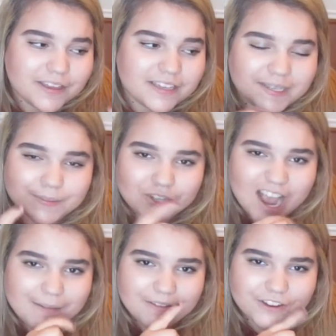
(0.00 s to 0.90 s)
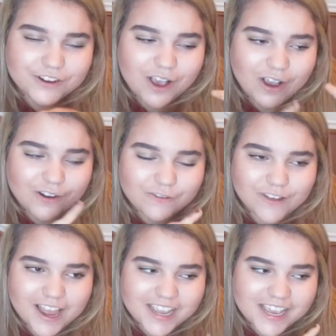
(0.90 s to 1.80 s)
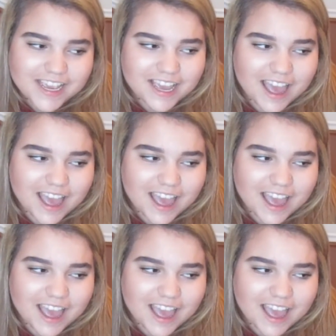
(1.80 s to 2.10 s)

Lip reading: Subscribe if you're not already,